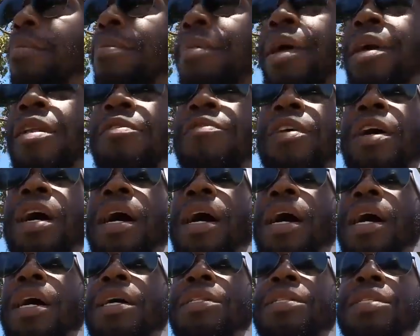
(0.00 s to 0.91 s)
man of
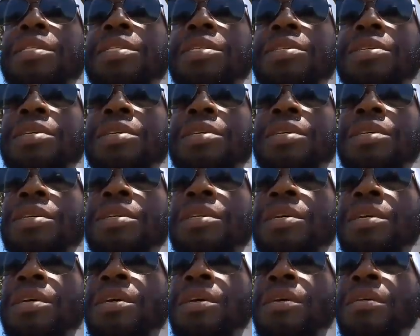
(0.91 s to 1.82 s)
God to
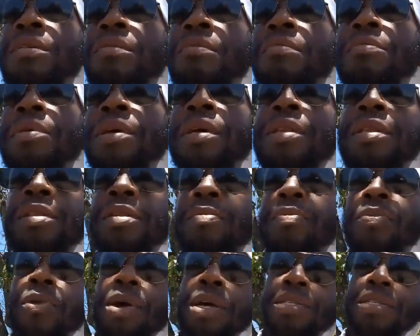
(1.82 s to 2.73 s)
being in
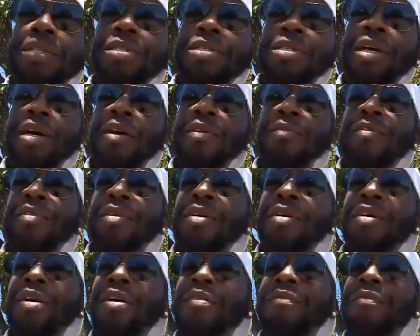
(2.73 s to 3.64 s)
the presence of
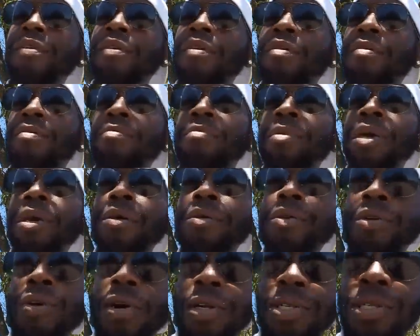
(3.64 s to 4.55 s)
a
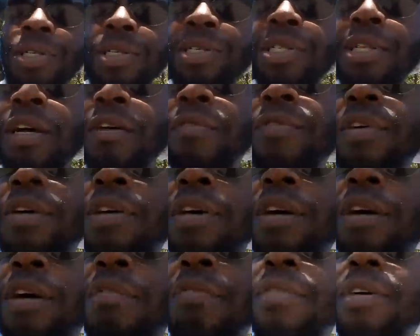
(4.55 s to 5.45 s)
male narcissist, of
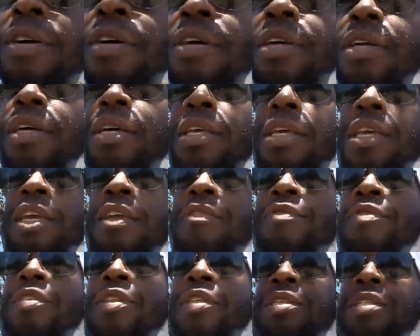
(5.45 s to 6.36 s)
a
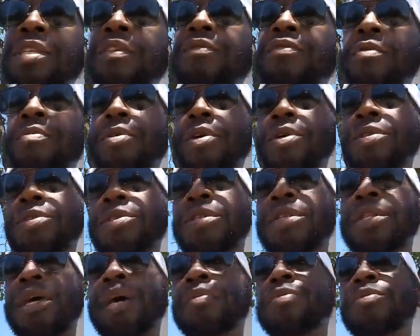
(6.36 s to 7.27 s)
evil, deceitful
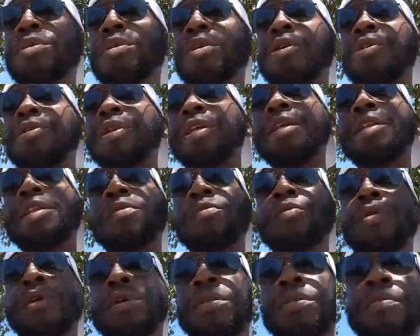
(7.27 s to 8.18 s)
person that will hurt
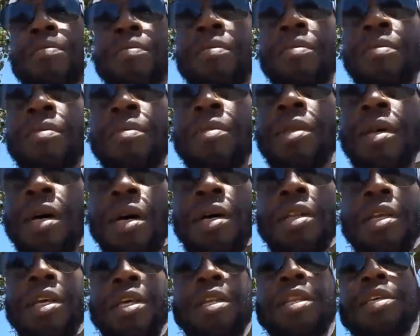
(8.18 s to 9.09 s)
anyone
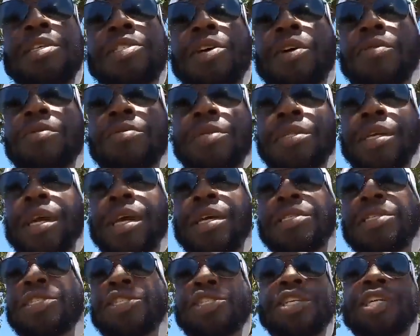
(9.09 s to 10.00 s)
under any
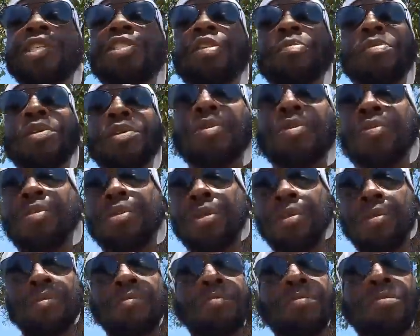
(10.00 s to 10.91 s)
circumstances just doing
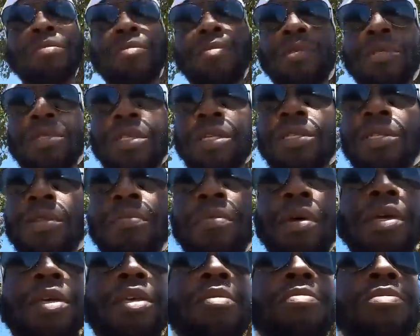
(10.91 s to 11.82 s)
it, just to
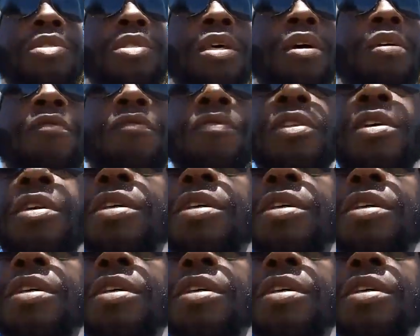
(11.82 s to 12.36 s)
make himself